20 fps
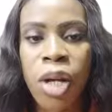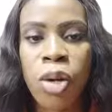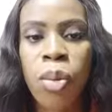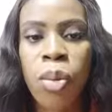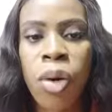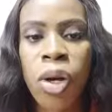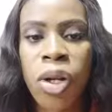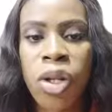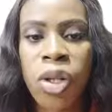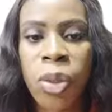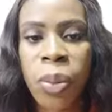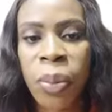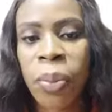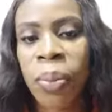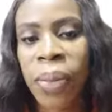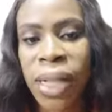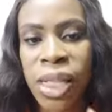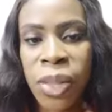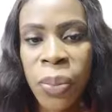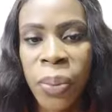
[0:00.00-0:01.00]
but you
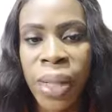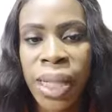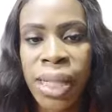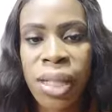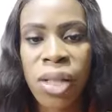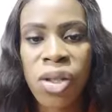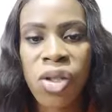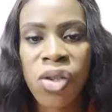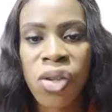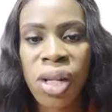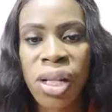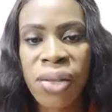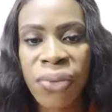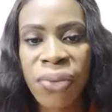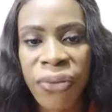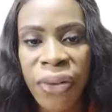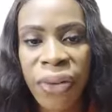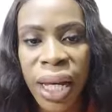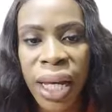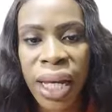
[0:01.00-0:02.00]
participate in trade
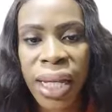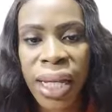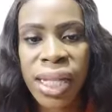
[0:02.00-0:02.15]
fair,